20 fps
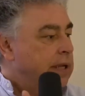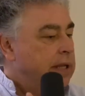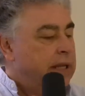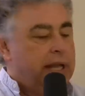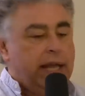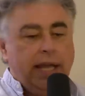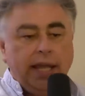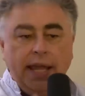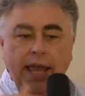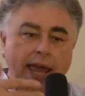
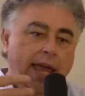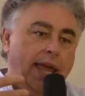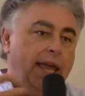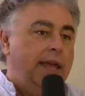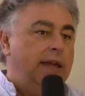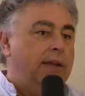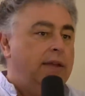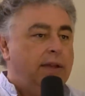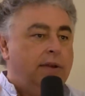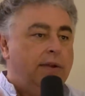Like,
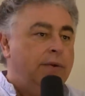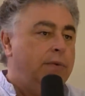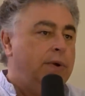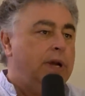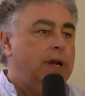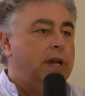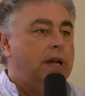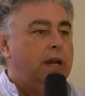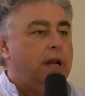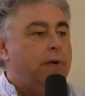"Hey,
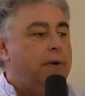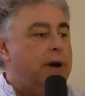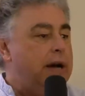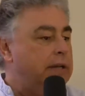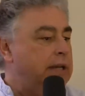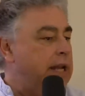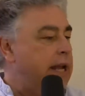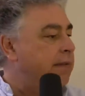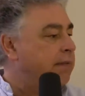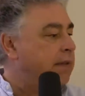we're going to go out
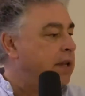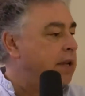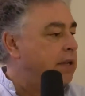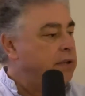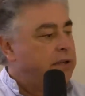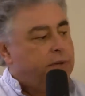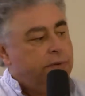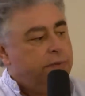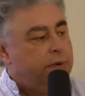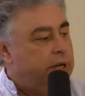and have
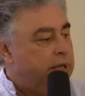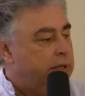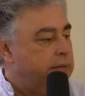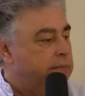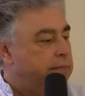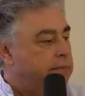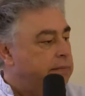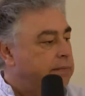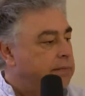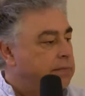lunch. You want to
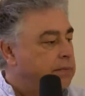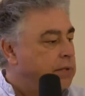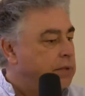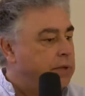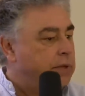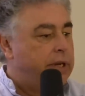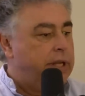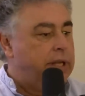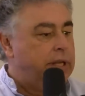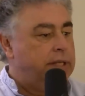
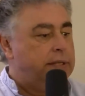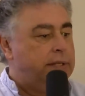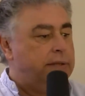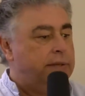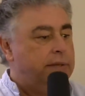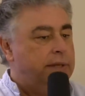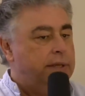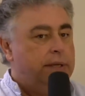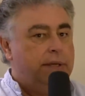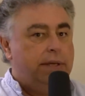join us?"
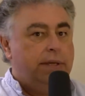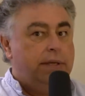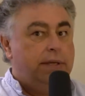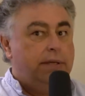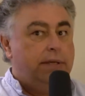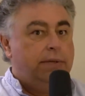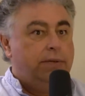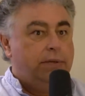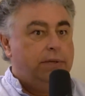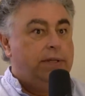
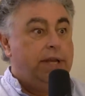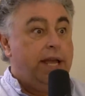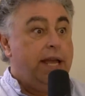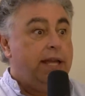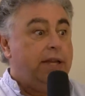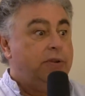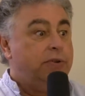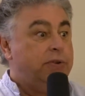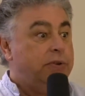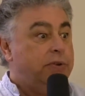
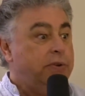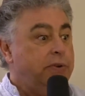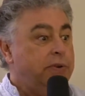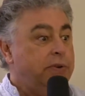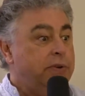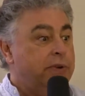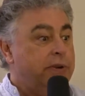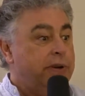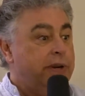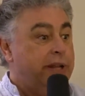"Yeah,
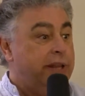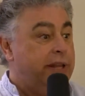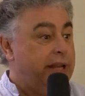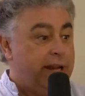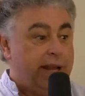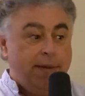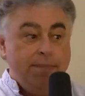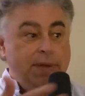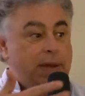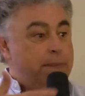sure." And then
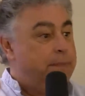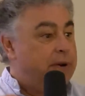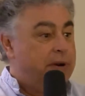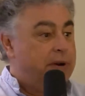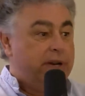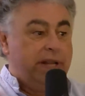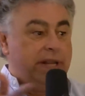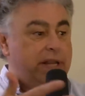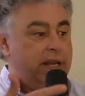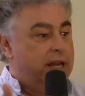I'd be a
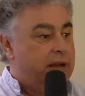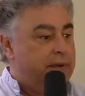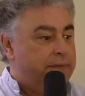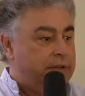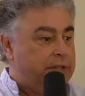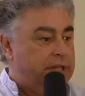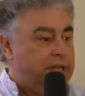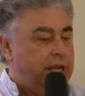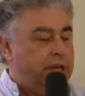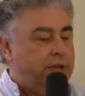part of the
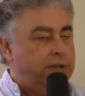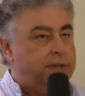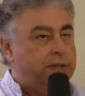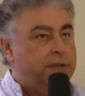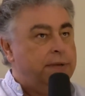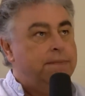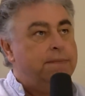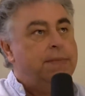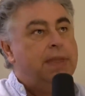conversation.